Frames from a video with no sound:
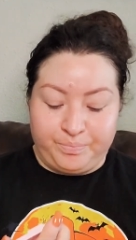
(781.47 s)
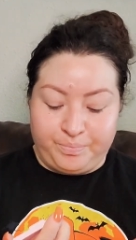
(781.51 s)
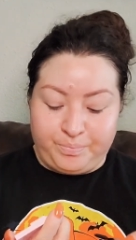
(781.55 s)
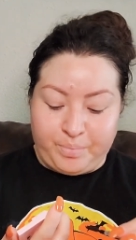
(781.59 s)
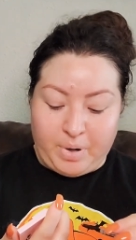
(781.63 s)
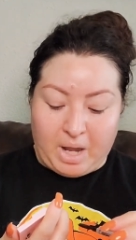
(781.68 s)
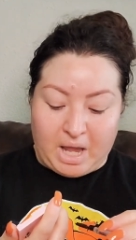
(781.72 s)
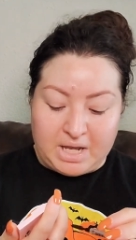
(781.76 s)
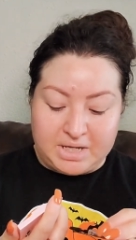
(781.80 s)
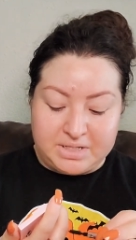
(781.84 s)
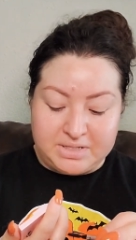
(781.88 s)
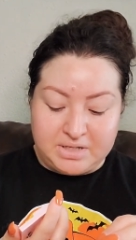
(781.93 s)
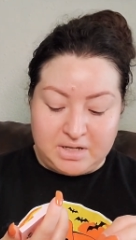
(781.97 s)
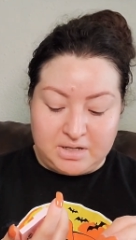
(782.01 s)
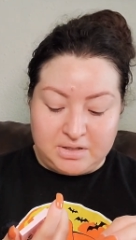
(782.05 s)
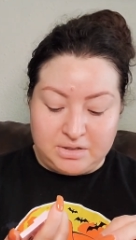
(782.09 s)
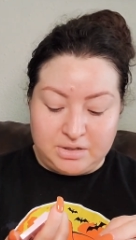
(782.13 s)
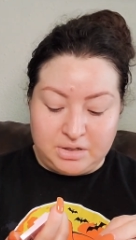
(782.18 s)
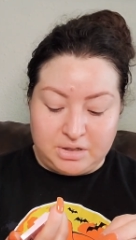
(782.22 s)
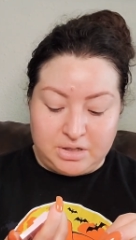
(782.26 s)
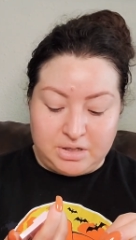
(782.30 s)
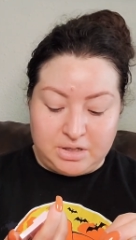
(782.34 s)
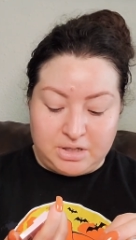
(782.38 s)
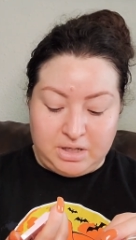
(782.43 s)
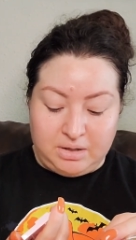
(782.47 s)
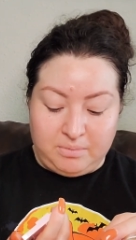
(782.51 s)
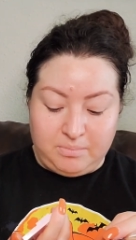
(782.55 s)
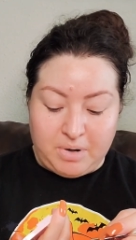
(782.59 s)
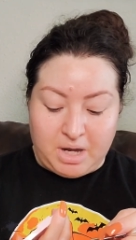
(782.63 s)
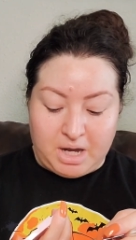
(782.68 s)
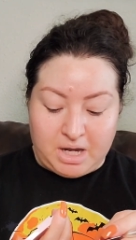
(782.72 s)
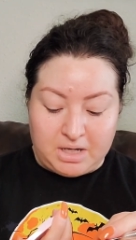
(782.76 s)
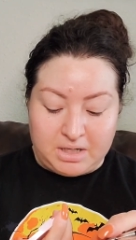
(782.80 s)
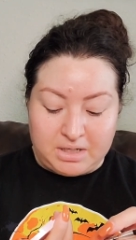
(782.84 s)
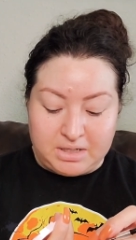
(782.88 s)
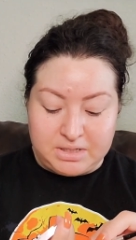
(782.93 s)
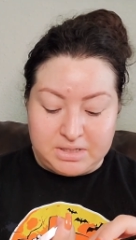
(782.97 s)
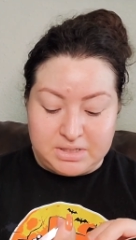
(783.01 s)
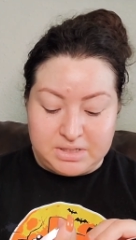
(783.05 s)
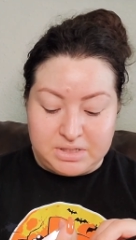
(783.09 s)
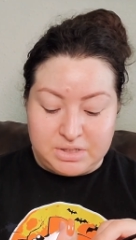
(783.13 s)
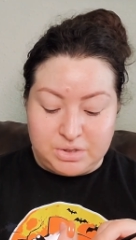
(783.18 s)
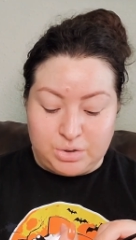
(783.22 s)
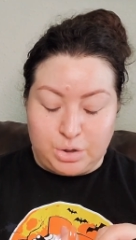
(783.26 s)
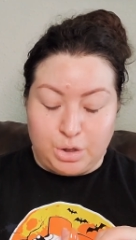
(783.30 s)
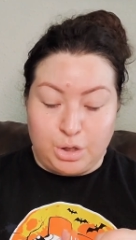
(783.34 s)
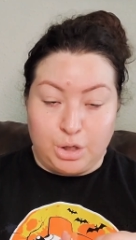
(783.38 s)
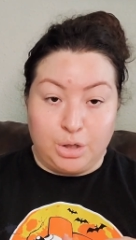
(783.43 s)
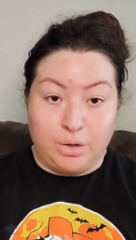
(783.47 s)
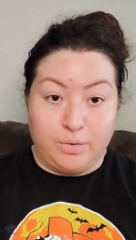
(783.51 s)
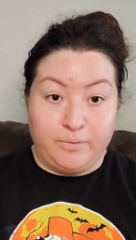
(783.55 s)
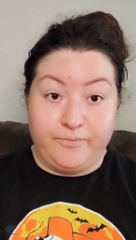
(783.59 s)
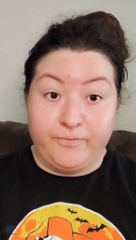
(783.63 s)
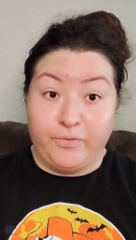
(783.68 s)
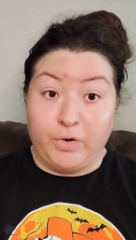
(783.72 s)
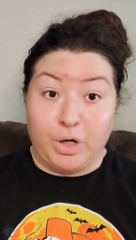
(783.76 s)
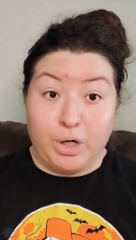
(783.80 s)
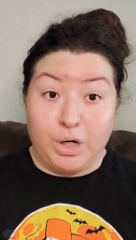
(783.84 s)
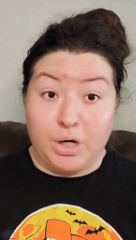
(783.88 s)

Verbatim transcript: pass on the goodie bags to her, for